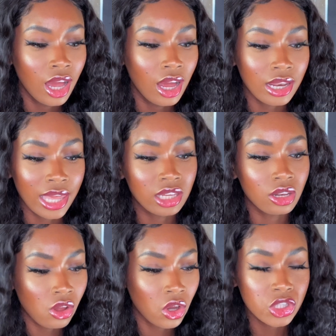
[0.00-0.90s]
like
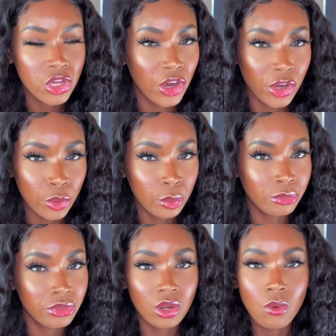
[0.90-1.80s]
long term
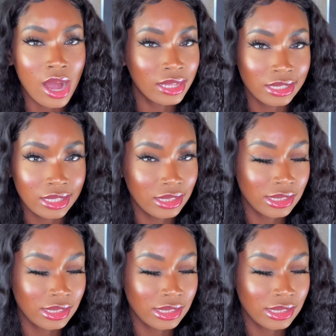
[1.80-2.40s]
the quality